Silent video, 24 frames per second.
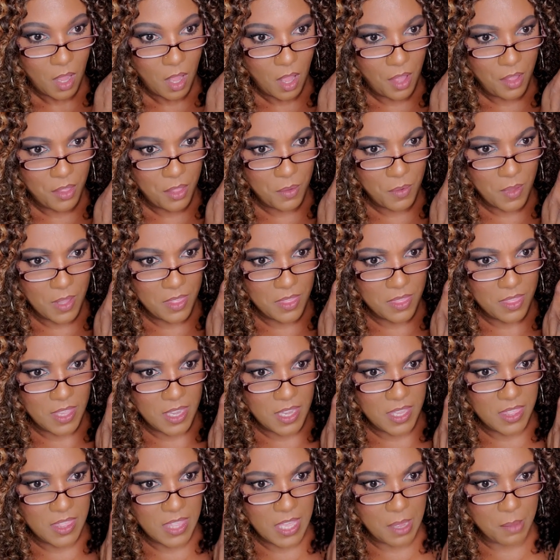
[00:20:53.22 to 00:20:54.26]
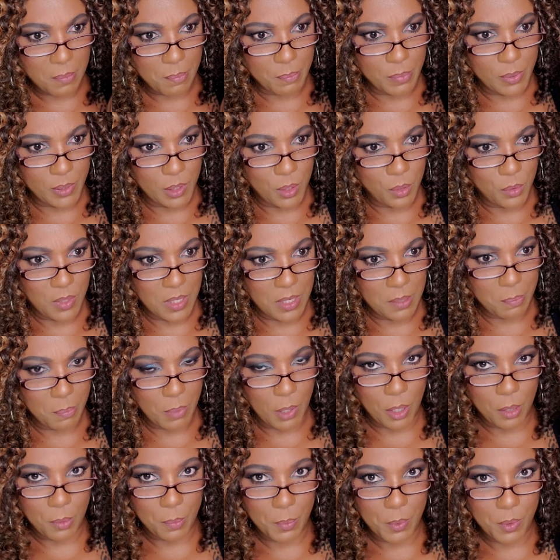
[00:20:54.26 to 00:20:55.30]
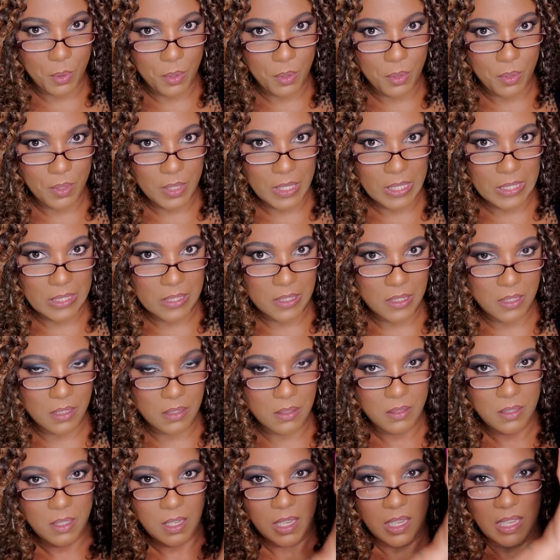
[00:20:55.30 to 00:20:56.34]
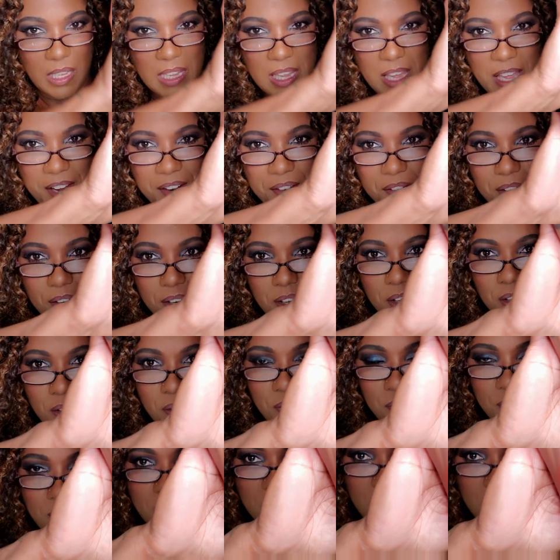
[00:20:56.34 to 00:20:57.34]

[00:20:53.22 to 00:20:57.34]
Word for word: Although I think that bluey purple is, I don't know,